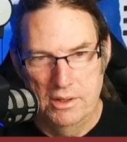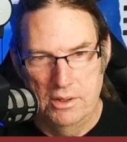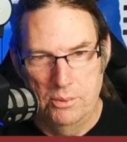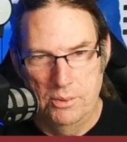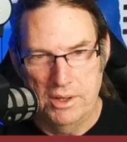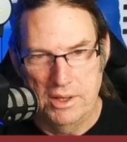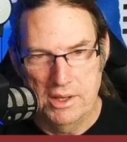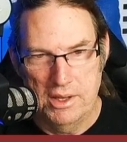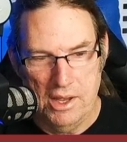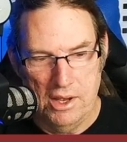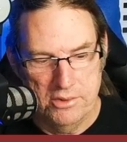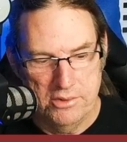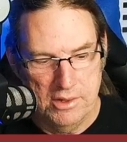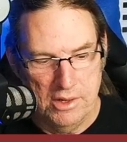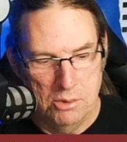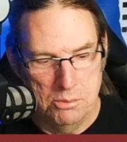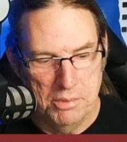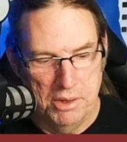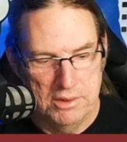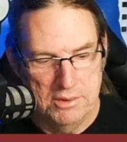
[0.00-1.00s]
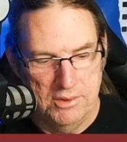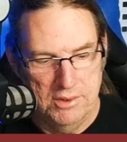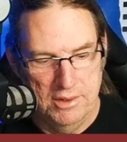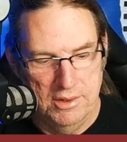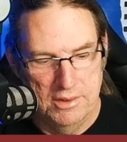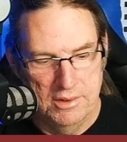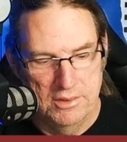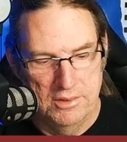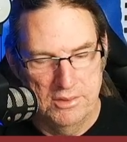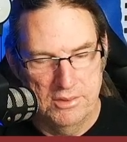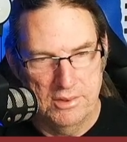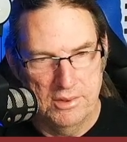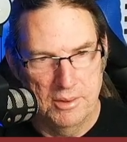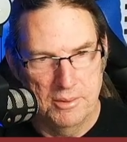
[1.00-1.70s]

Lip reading: We can count down by tens,